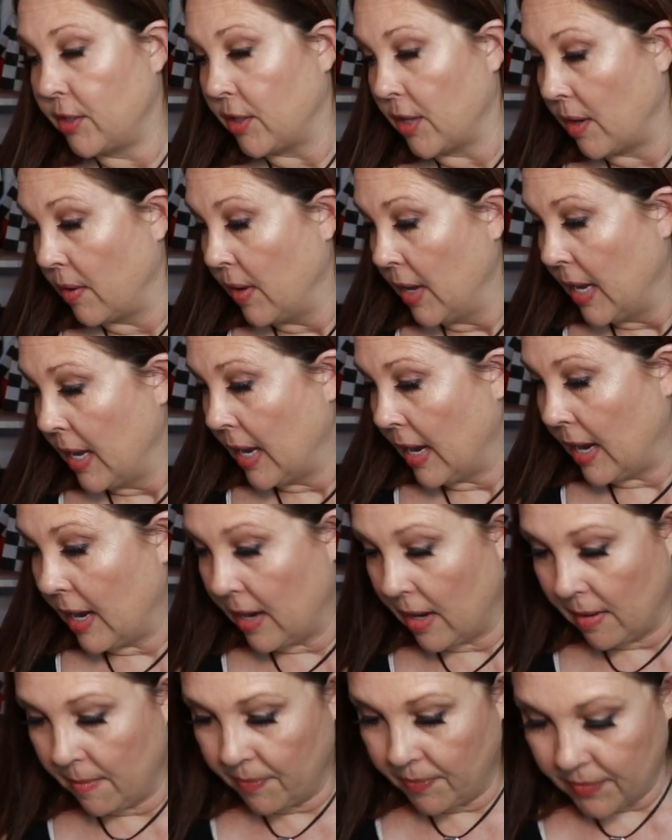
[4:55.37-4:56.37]
So
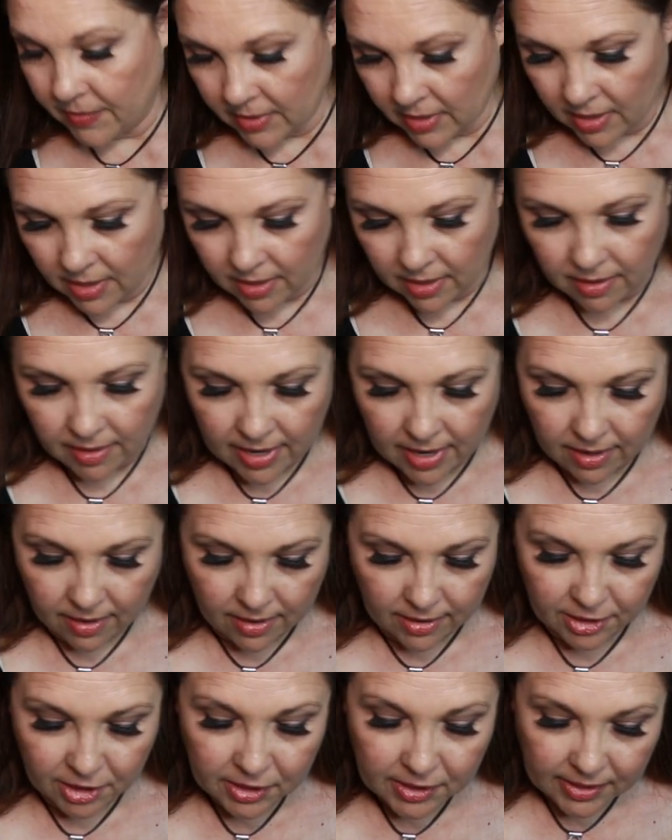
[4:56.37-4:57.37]
here, hang
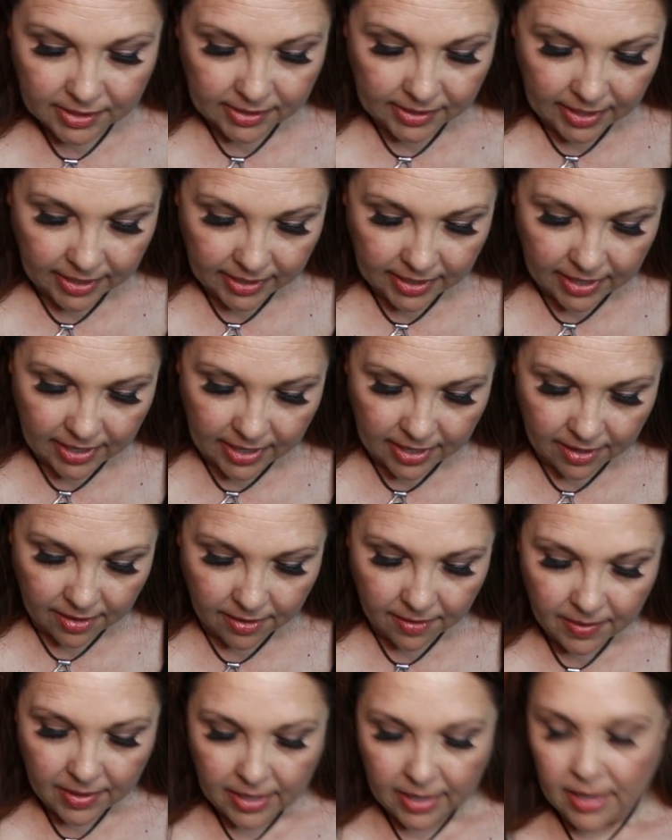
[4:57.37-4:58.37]
on just a second
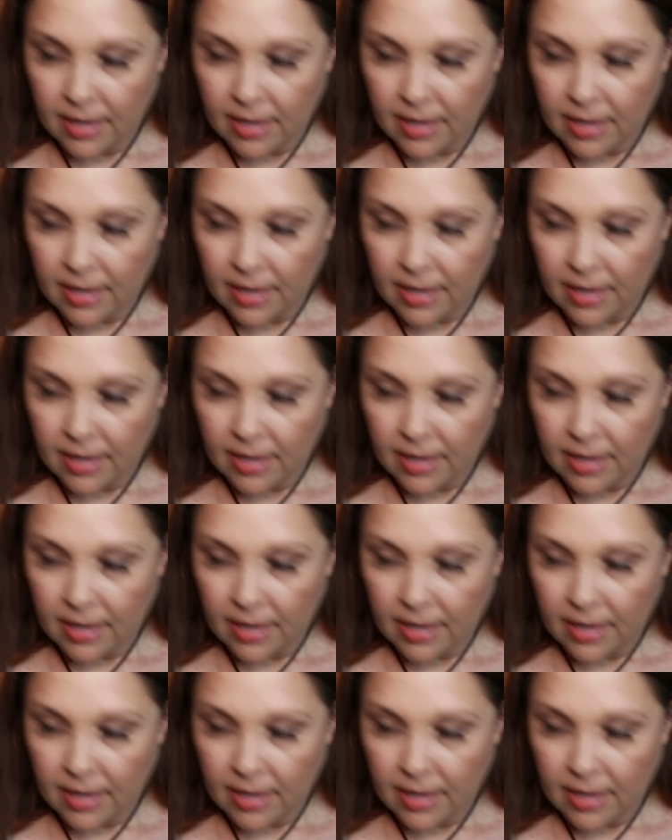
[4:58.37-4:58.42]
here.